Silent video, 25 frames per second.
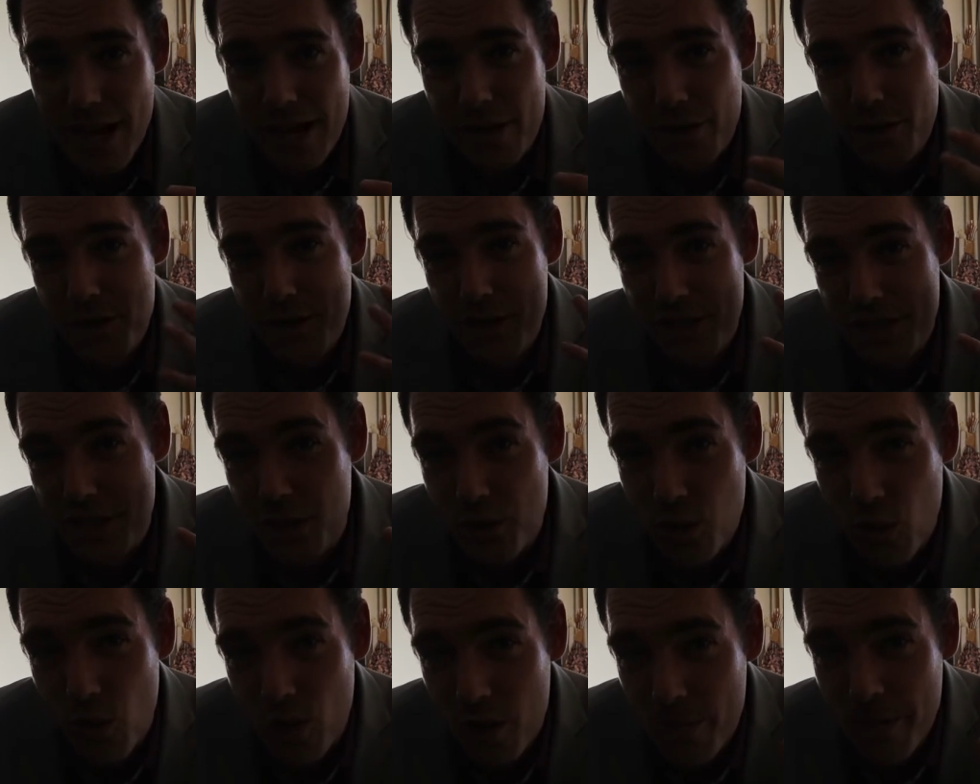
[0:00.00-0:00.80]
I don't usually
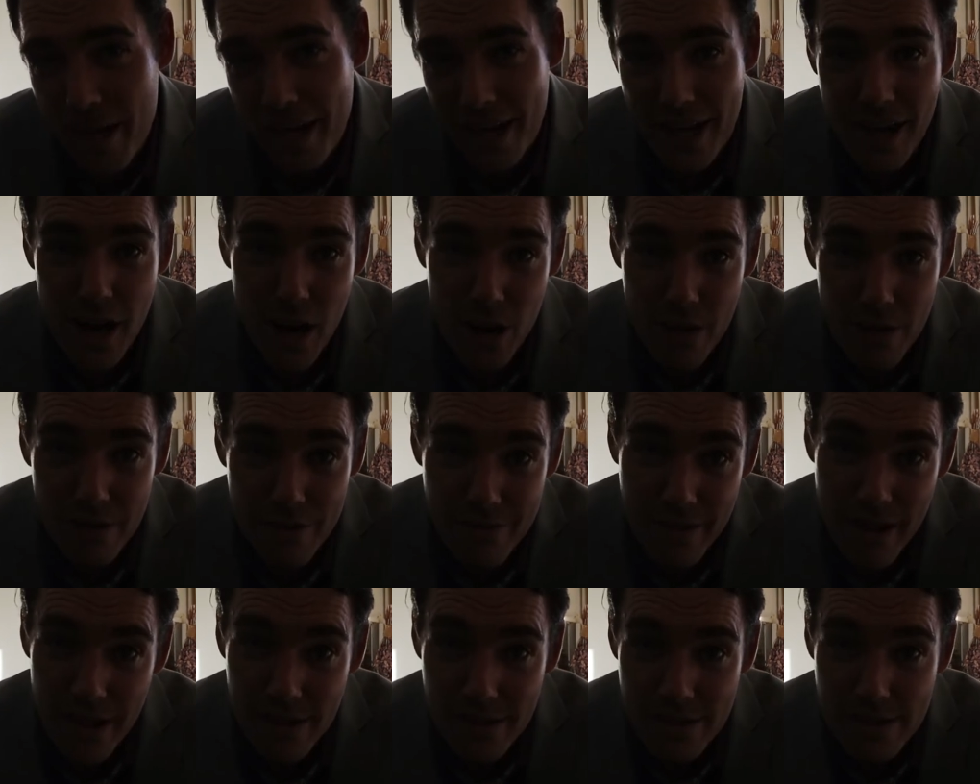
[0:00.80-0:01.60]
talk about current
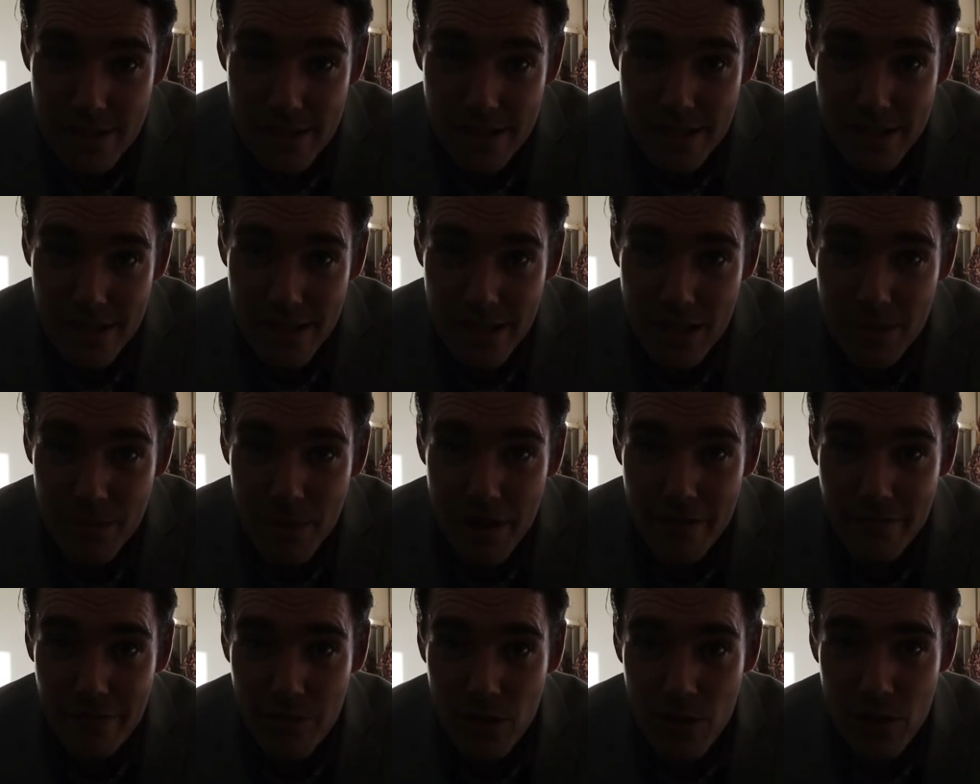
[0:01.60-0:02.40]
events in
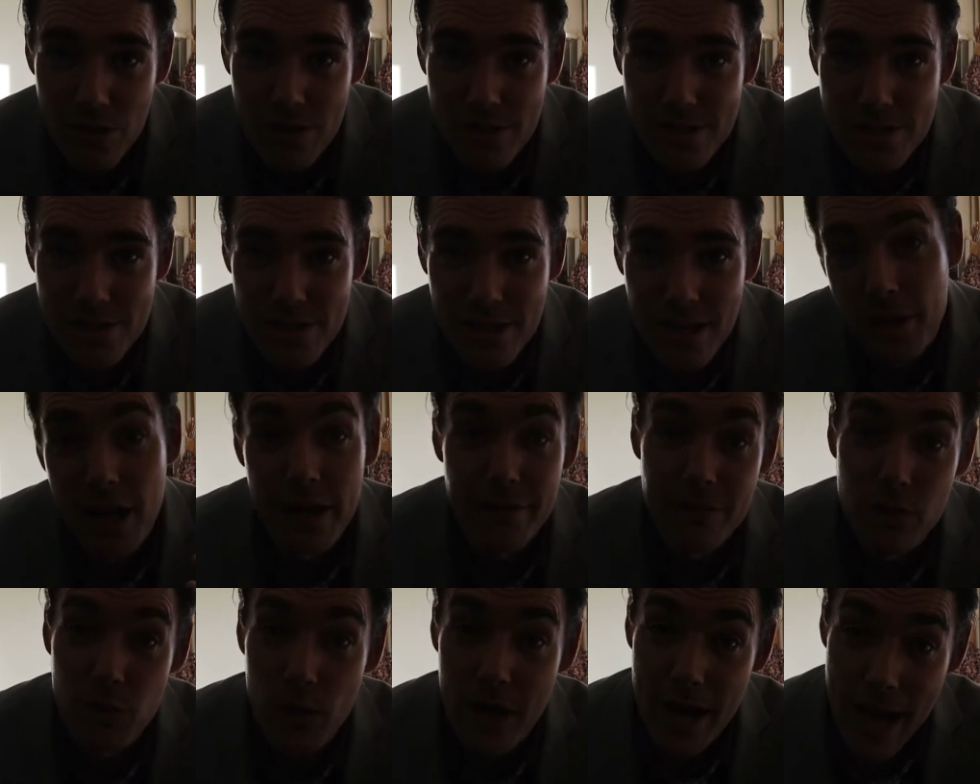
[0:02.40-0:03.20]
my vlogs, but
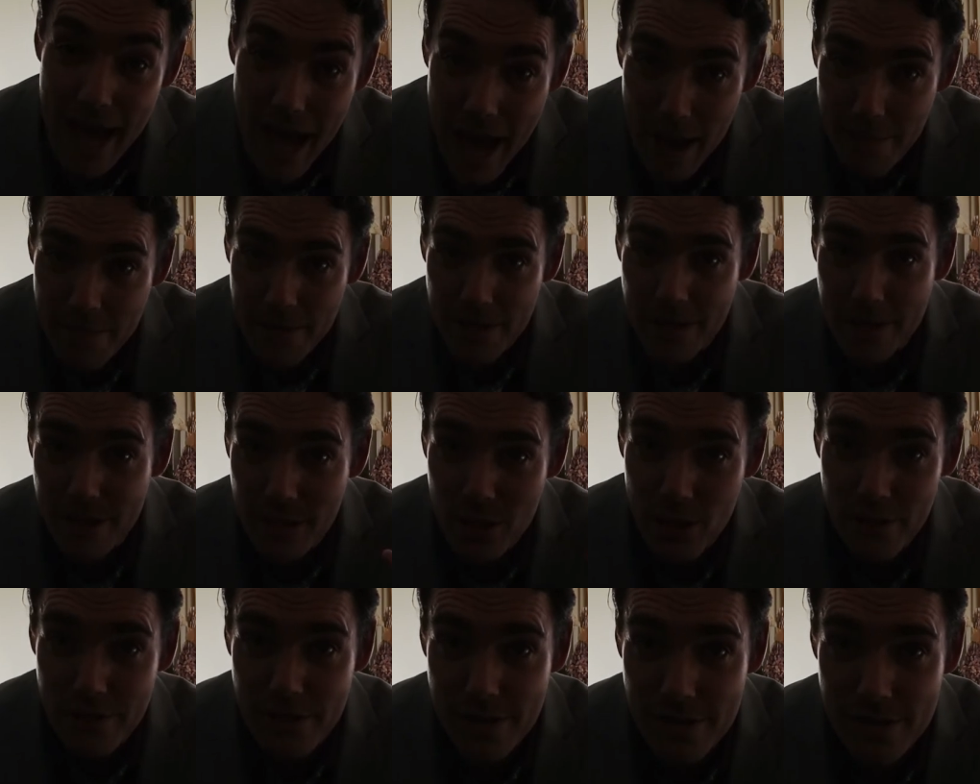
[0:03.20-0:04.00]
after what happened in
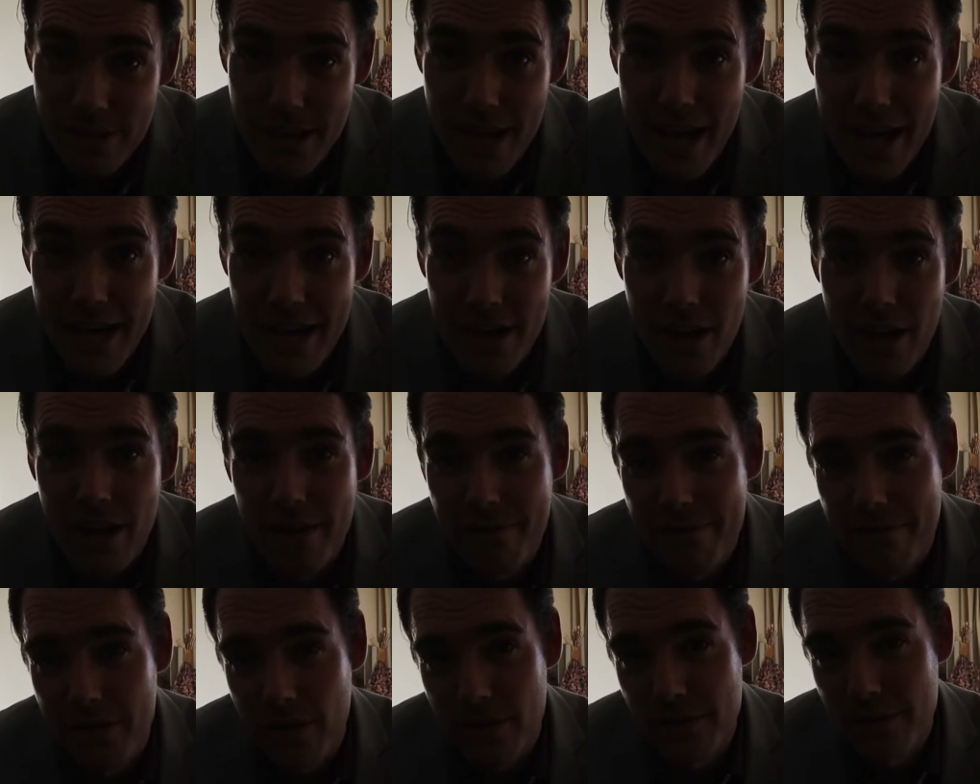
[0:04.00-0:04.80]
the office today,
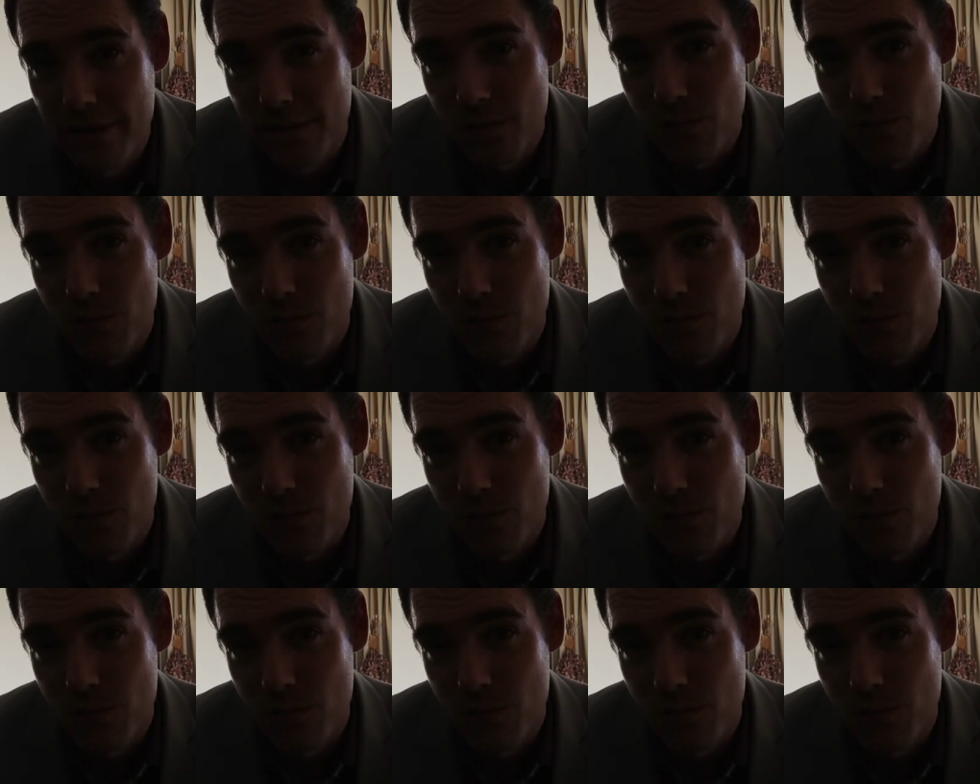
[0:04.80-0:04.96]
I felt